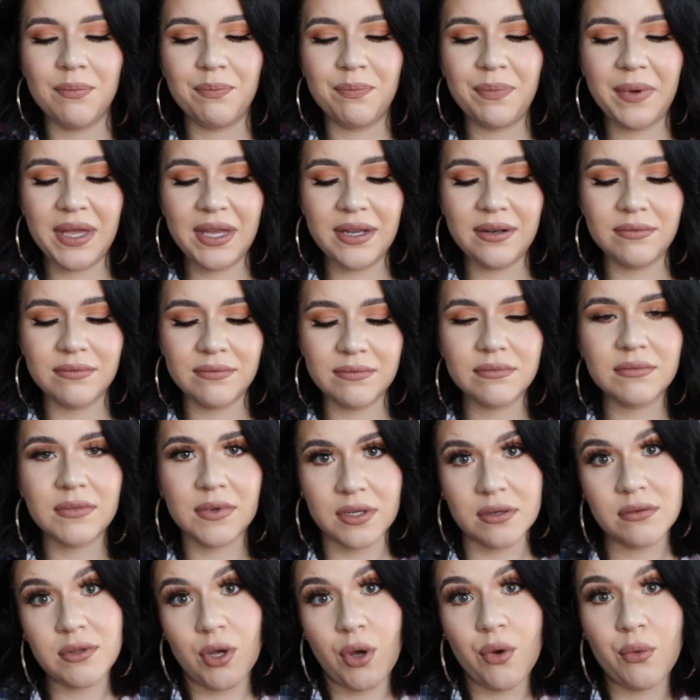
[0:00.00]
But
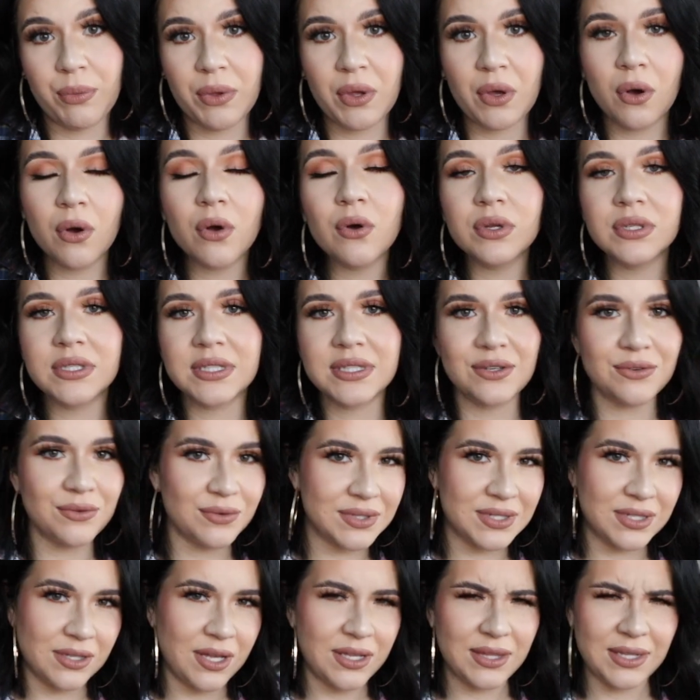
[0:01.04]
lo and behold, there
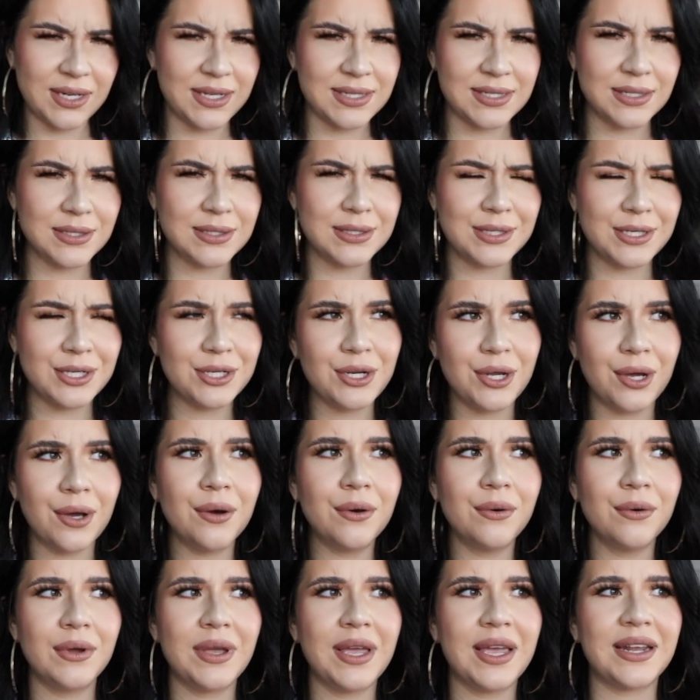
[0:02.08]
was a lot that I still didn't
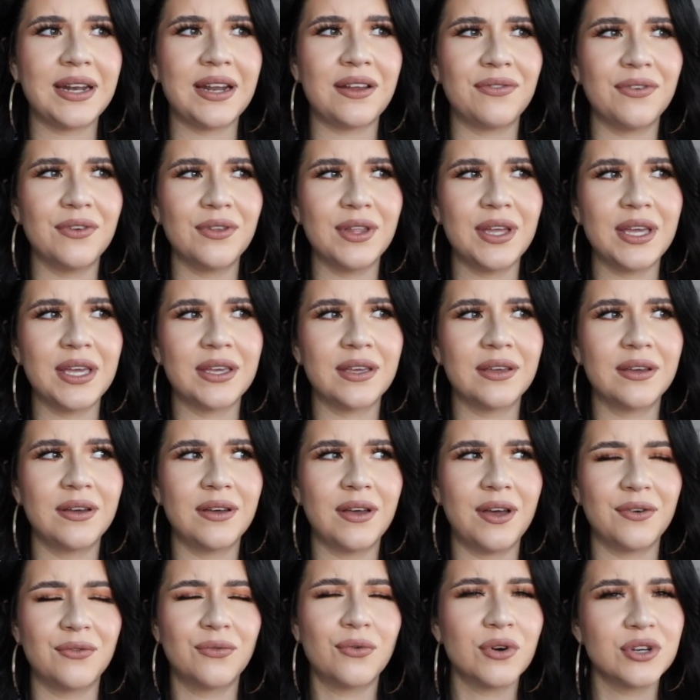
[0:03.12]
know. And I feel like,
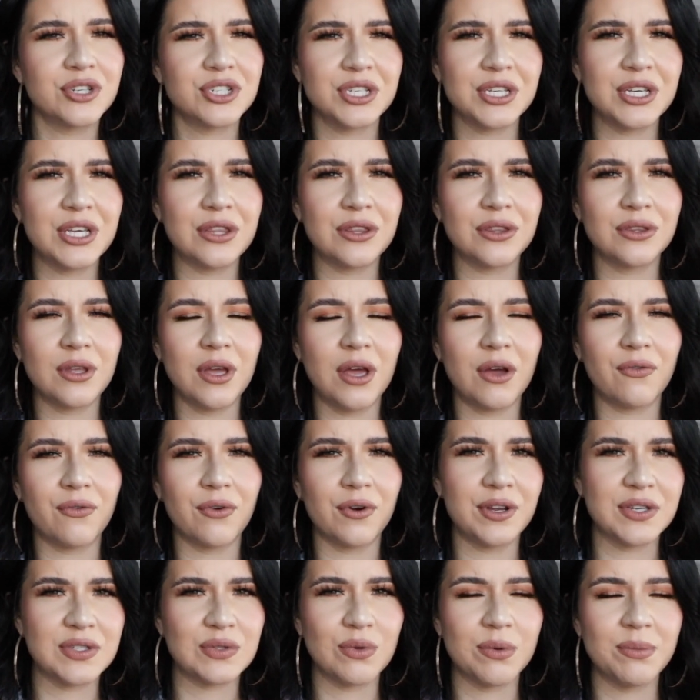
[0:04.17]
unfortunately
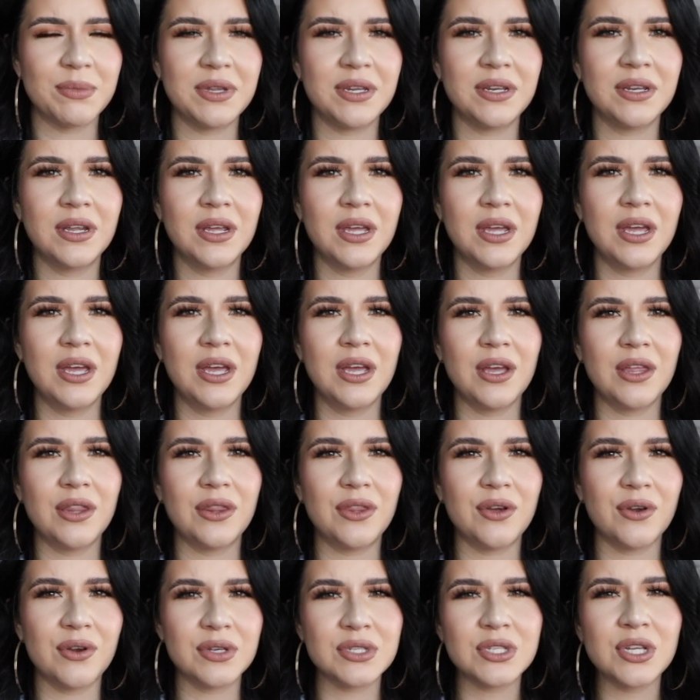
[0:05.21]
for us women,
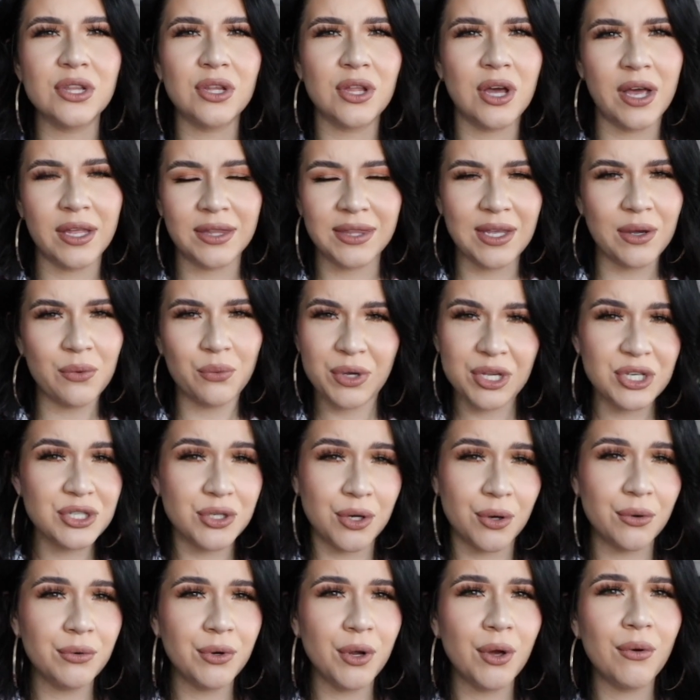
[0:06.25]
there is a lot that we
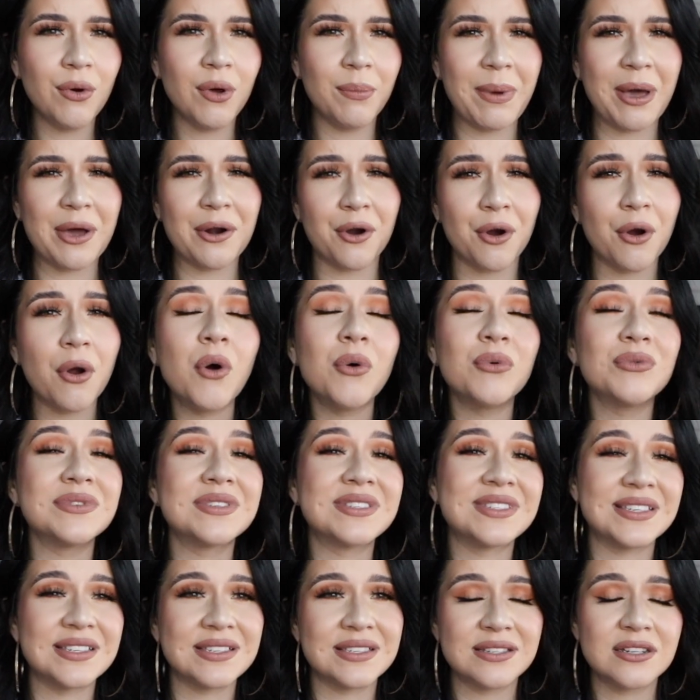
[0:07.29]
don't know about our own
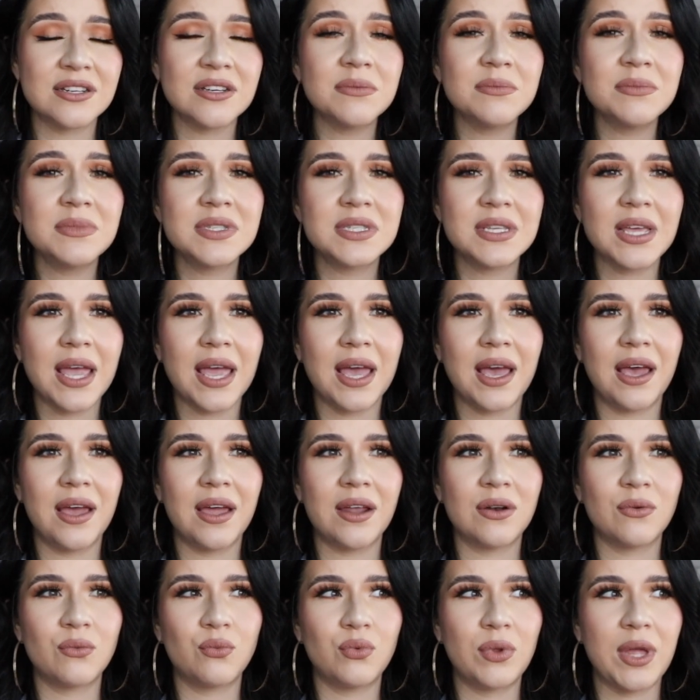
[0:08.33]
systems
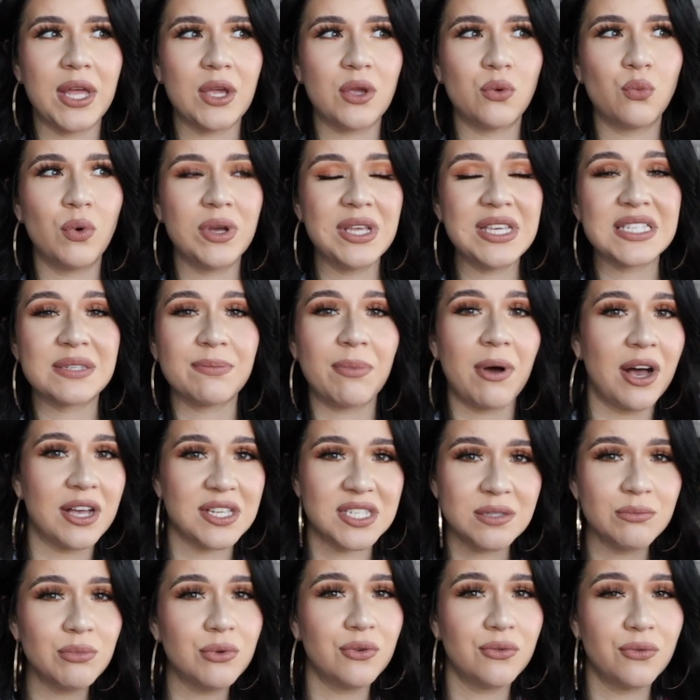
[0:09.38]
and like what is
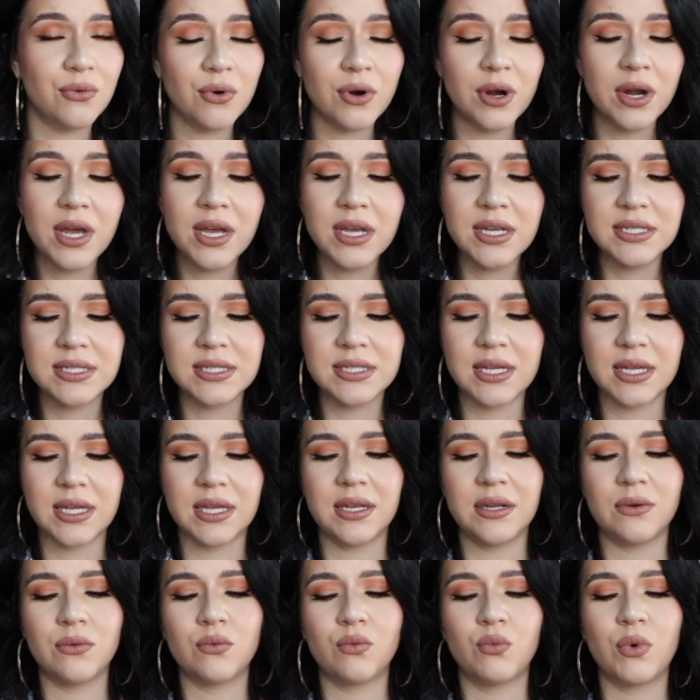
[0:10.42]
possible for us
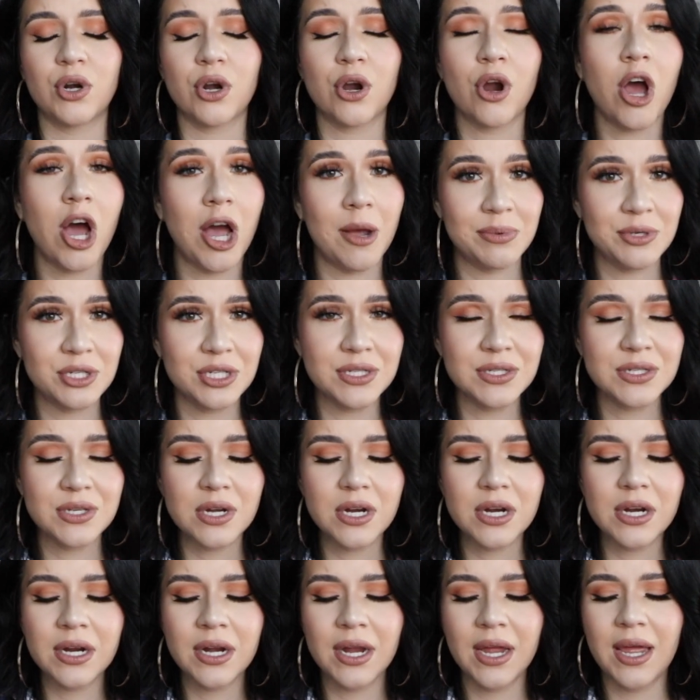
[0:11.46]
and what our options
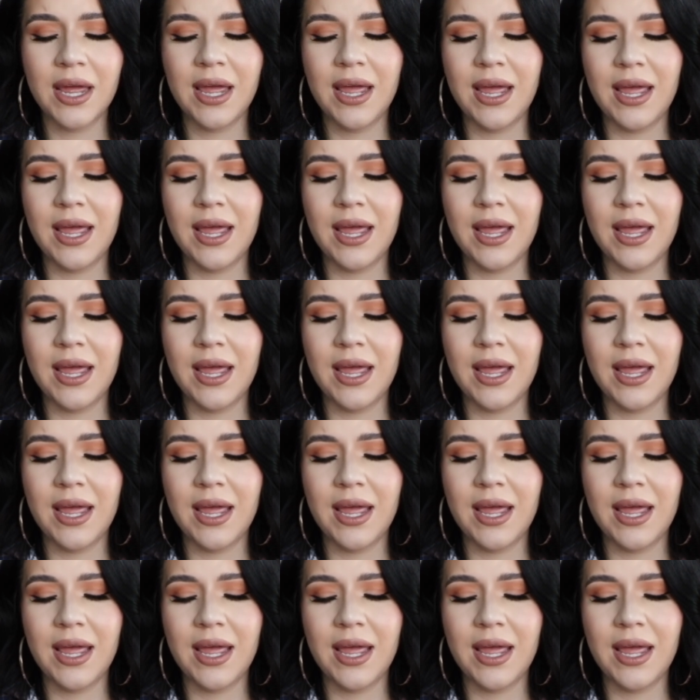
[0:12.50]
are.